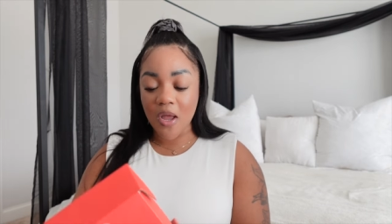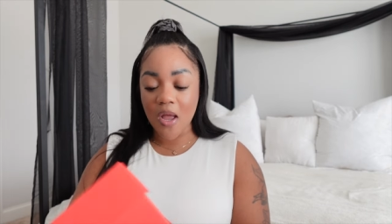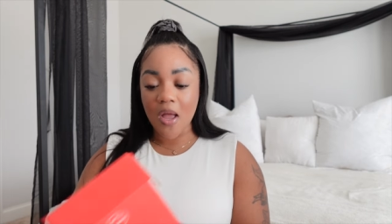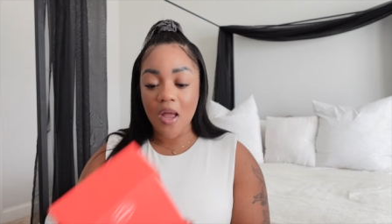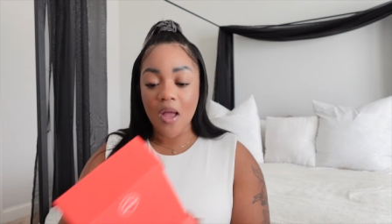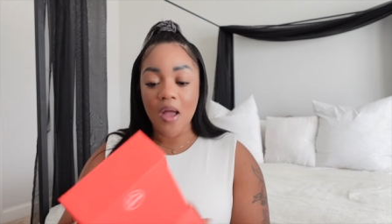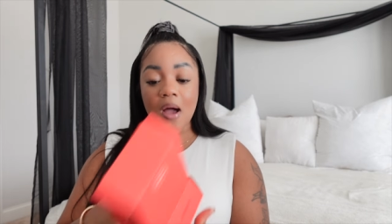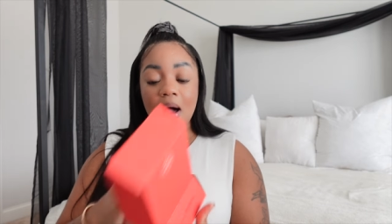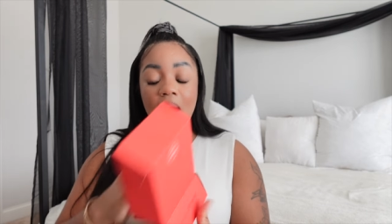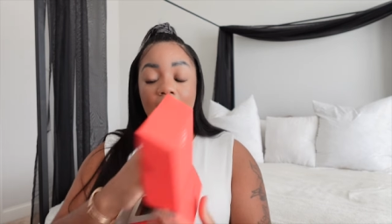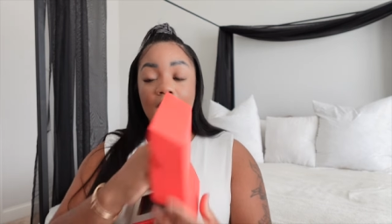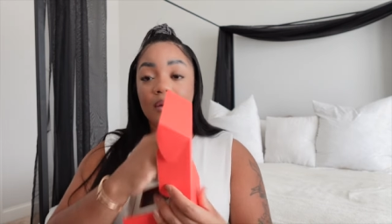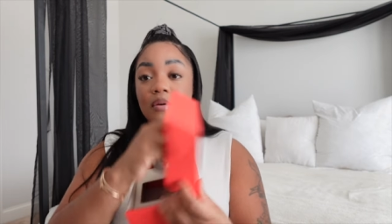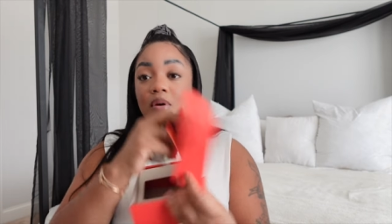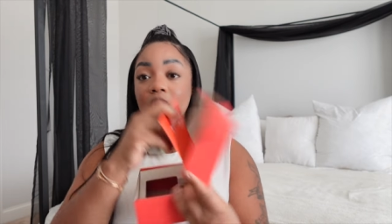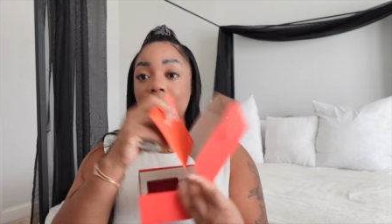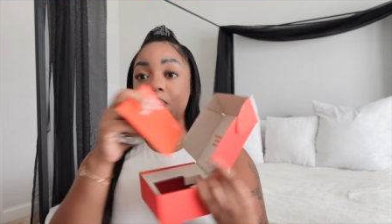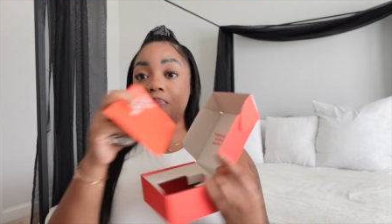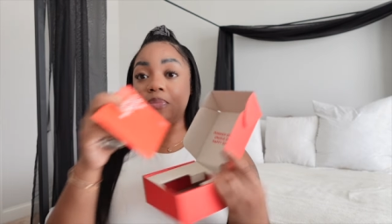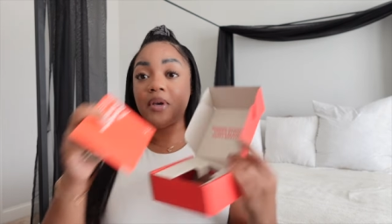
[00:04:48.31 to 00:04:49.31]
I
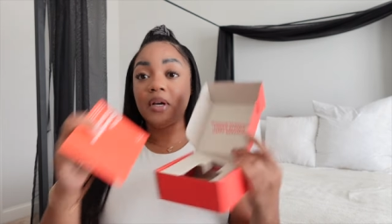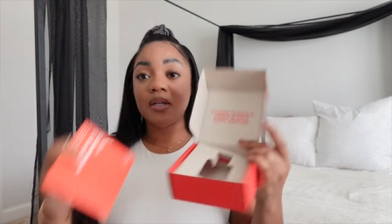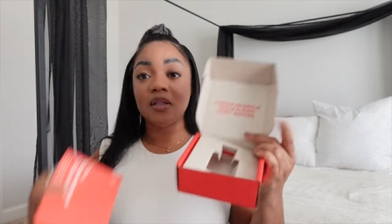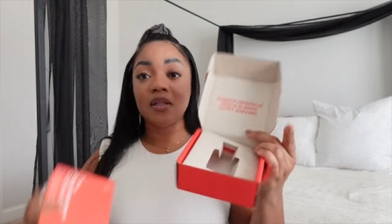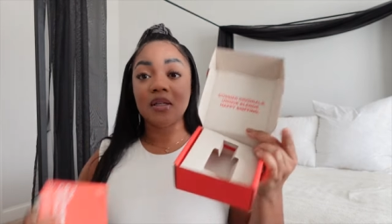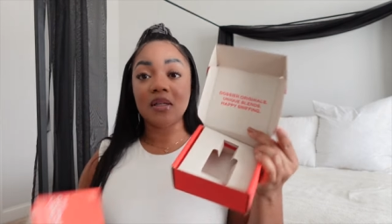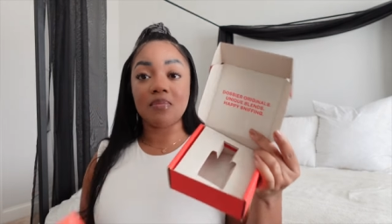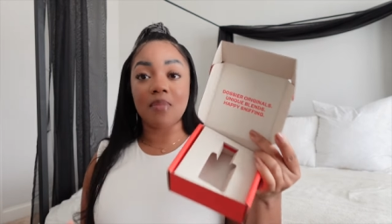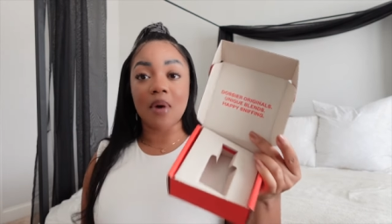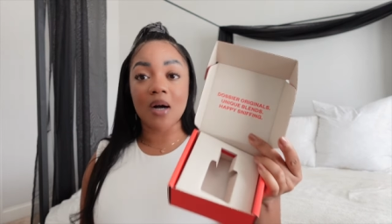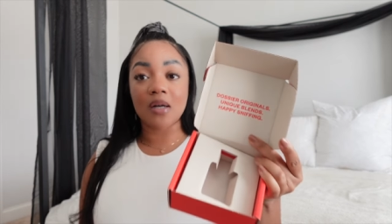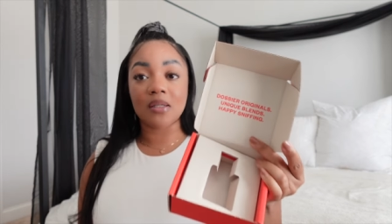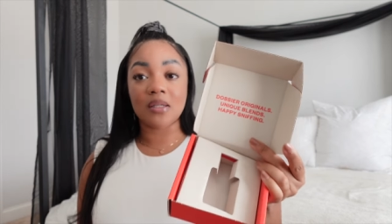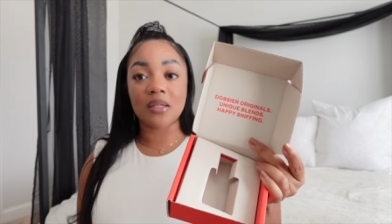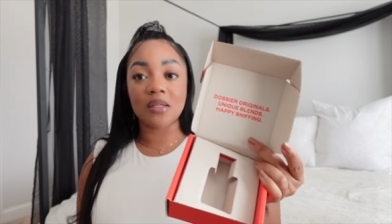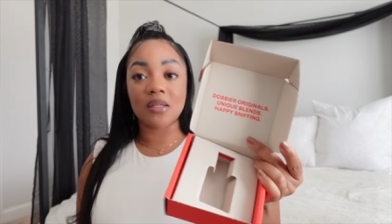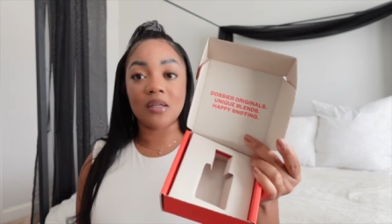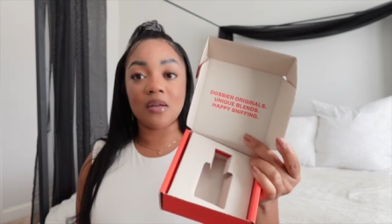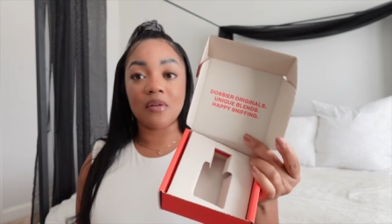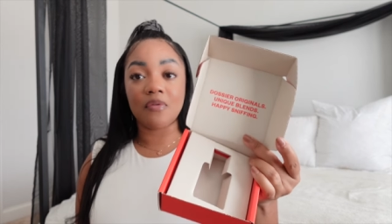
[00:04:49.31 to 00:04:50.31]
don't know because this box
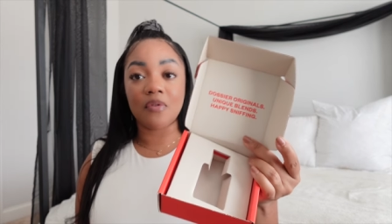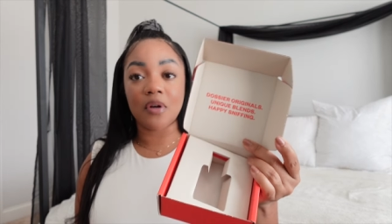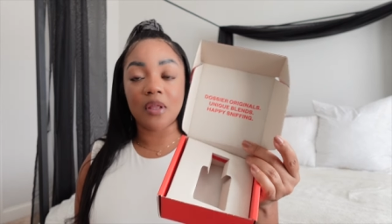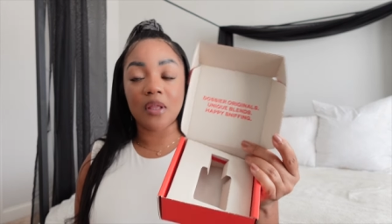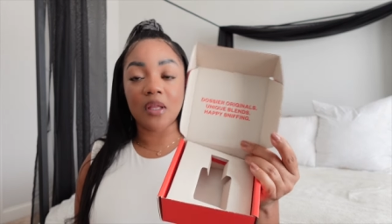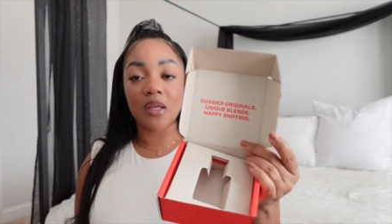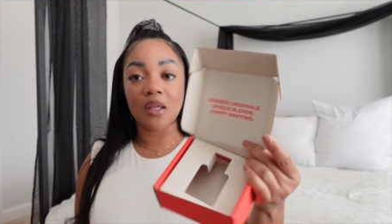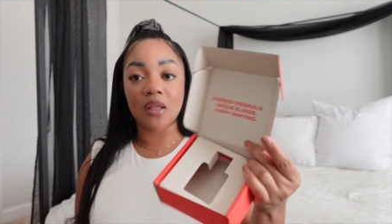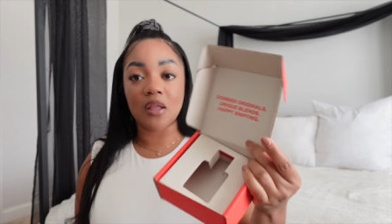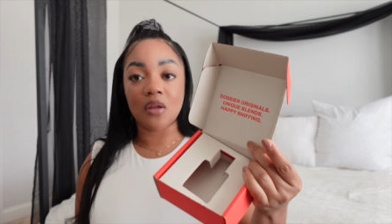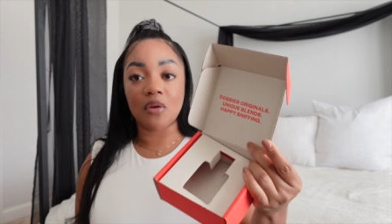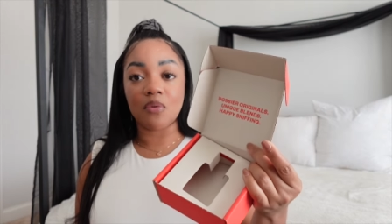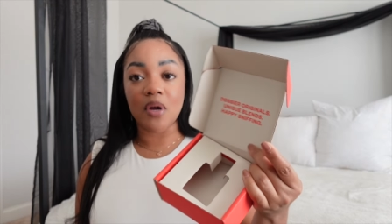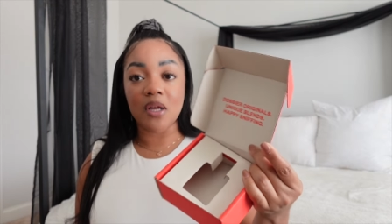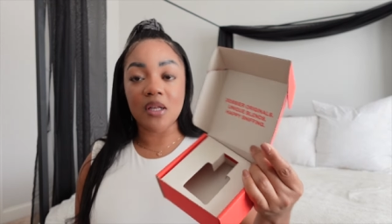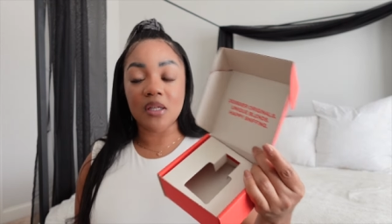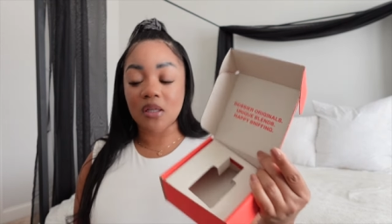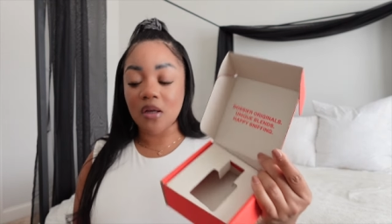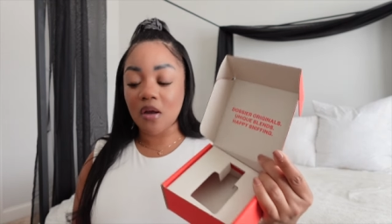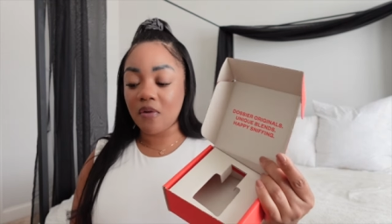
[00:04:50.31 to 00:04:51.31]
is different than the
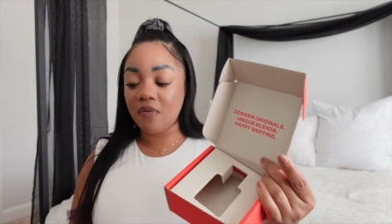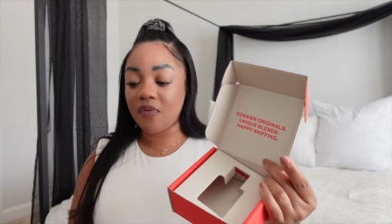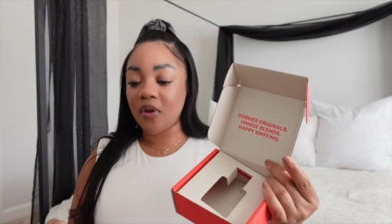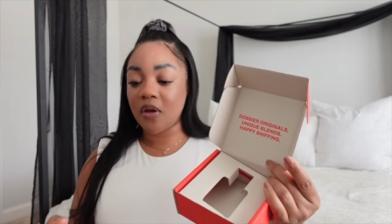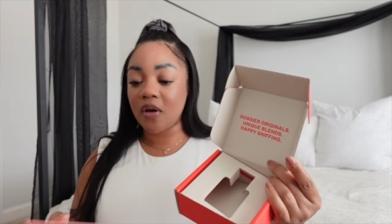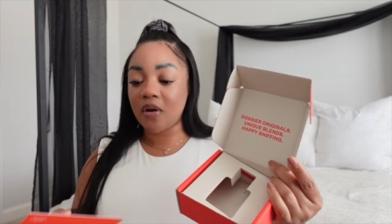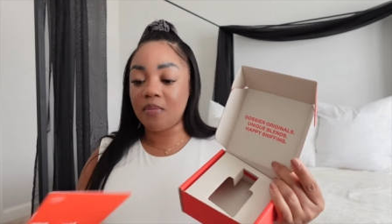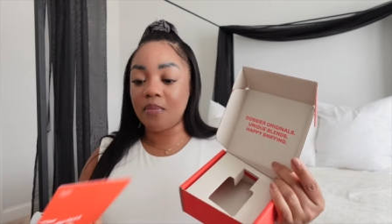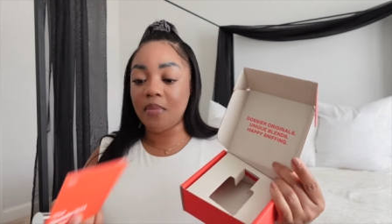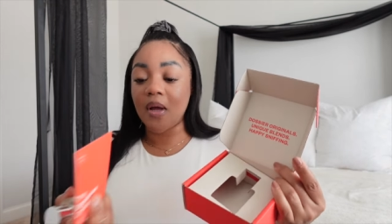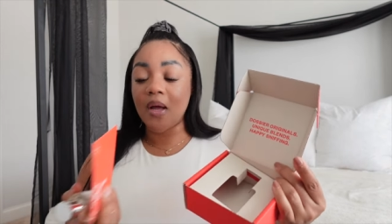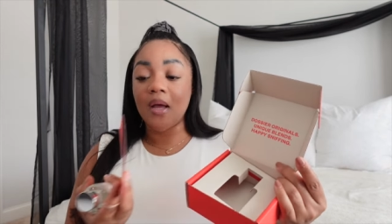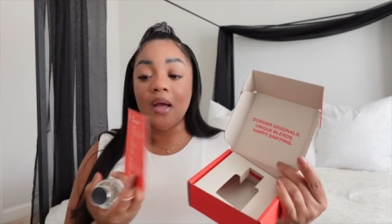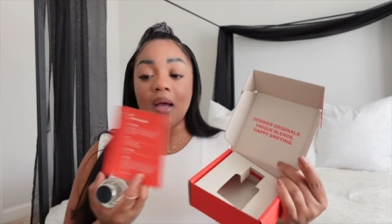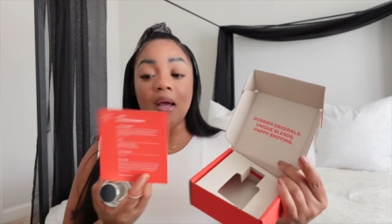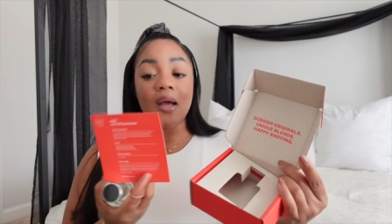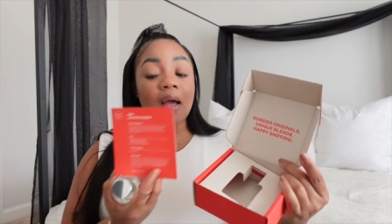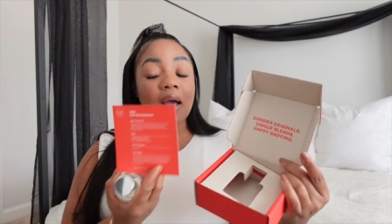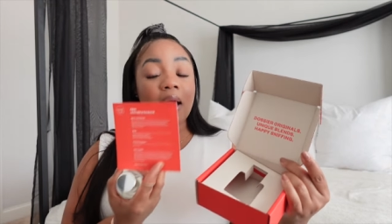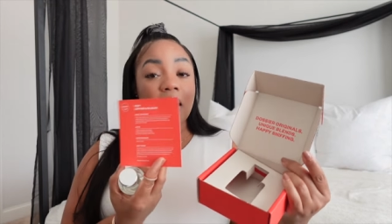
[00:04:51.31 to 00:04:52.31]
rest of them
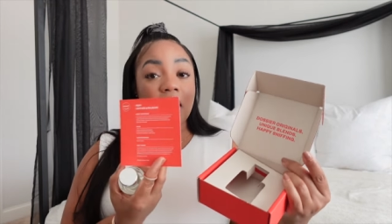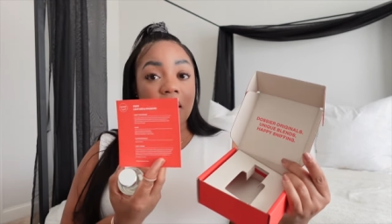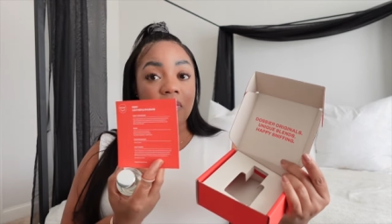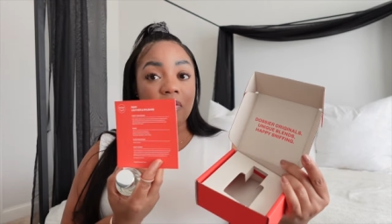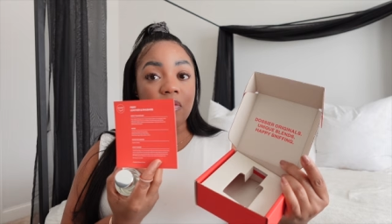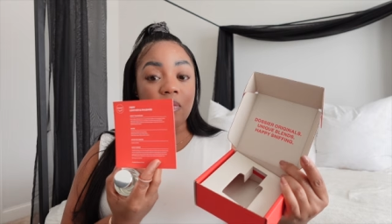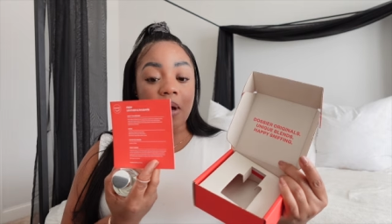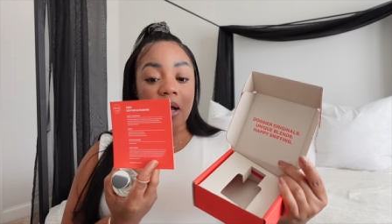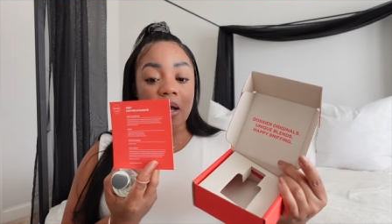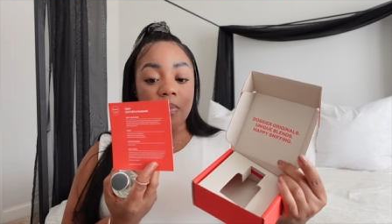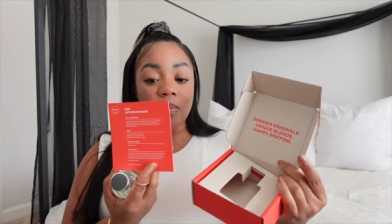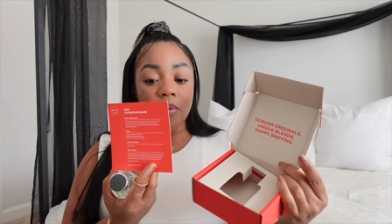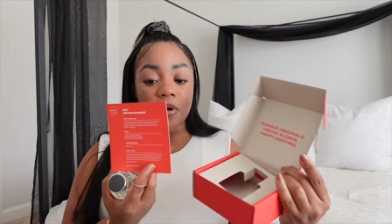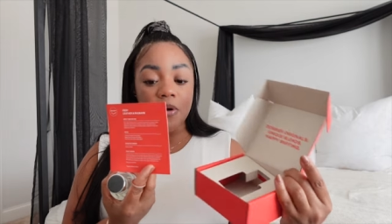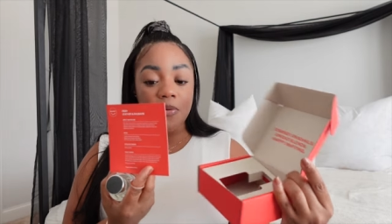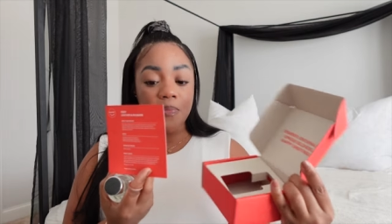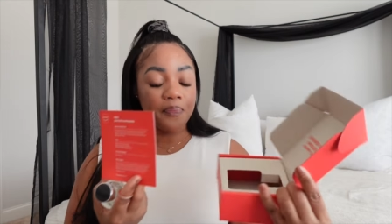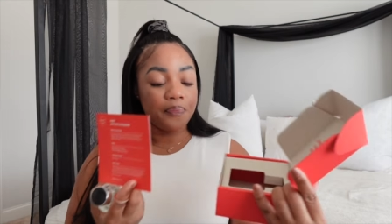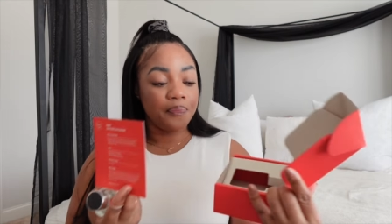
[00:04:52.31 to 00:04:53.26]
and the paper.